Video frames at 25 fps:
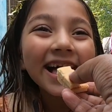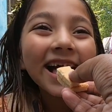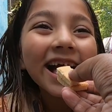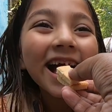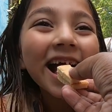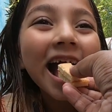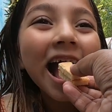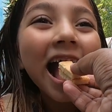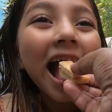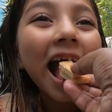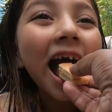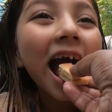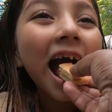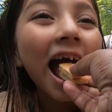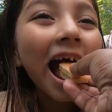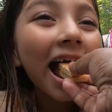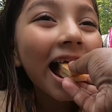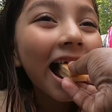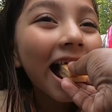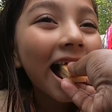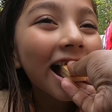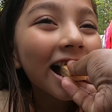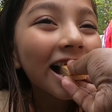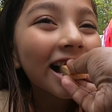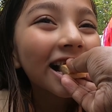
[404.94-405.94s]
Eat it.
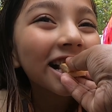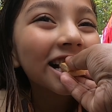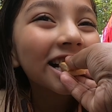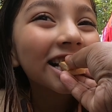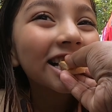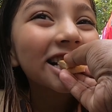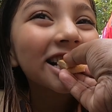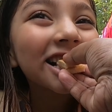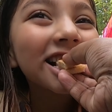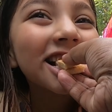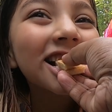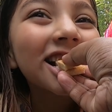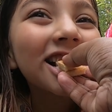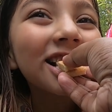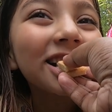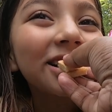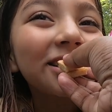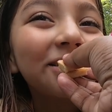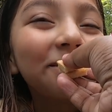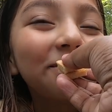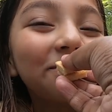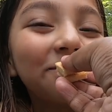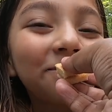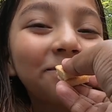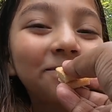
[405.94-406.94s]

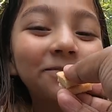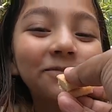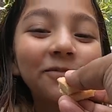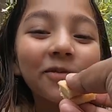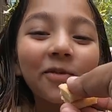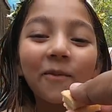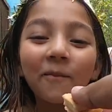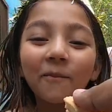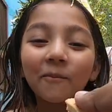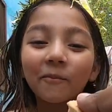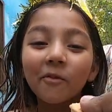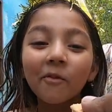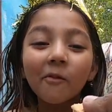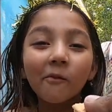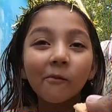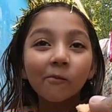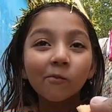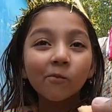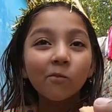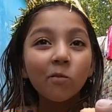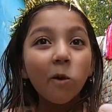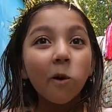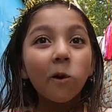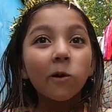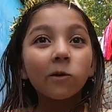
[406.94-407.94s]
Wow. Do
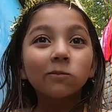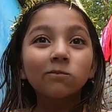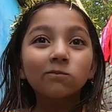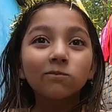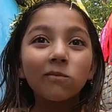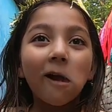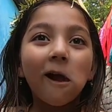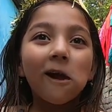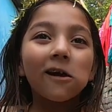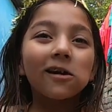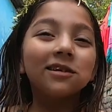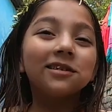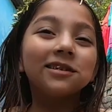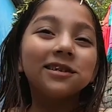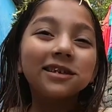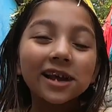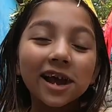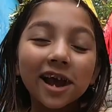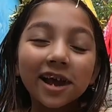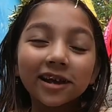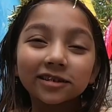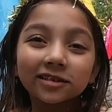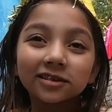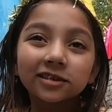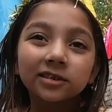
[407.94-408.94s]
you like it?
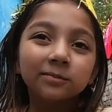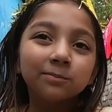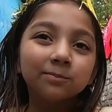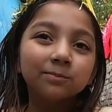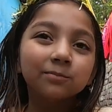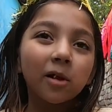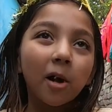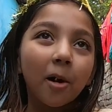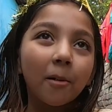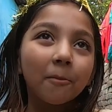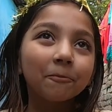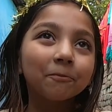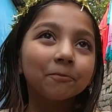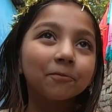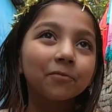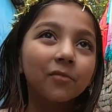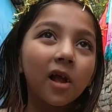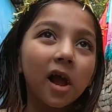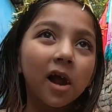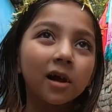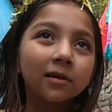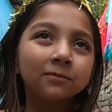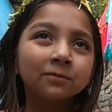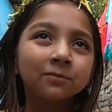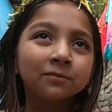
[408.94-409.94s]
Yes. Is
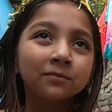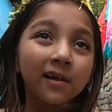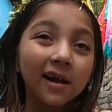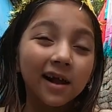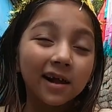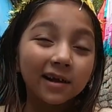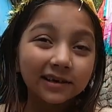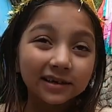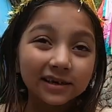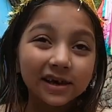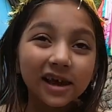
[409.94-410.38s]
it tasty?